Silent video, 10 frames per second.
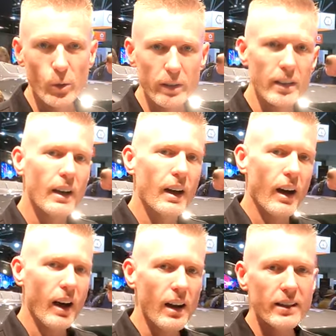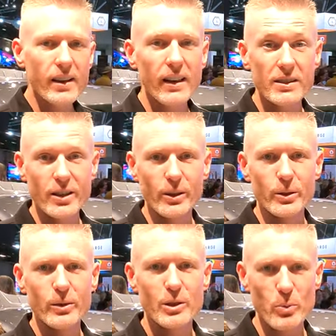for it. I can't tell
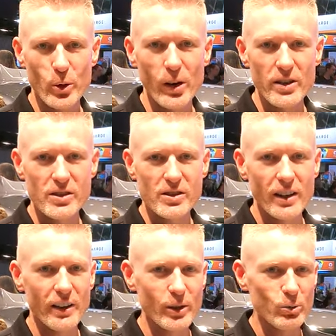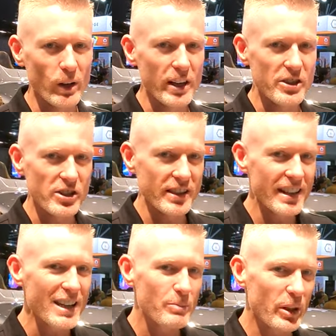you the price and the range
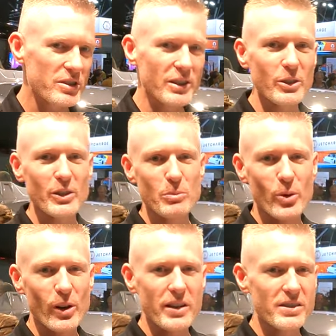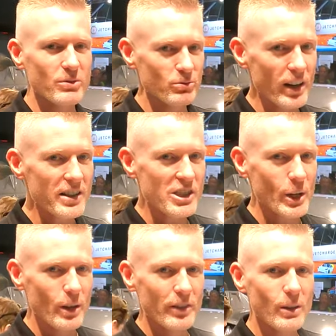yet because I don't know the price. Range,
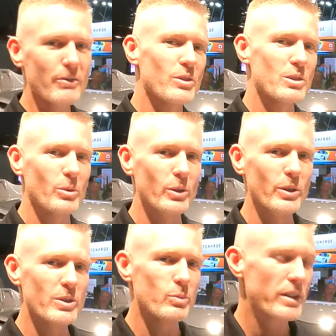however, I've got some good news.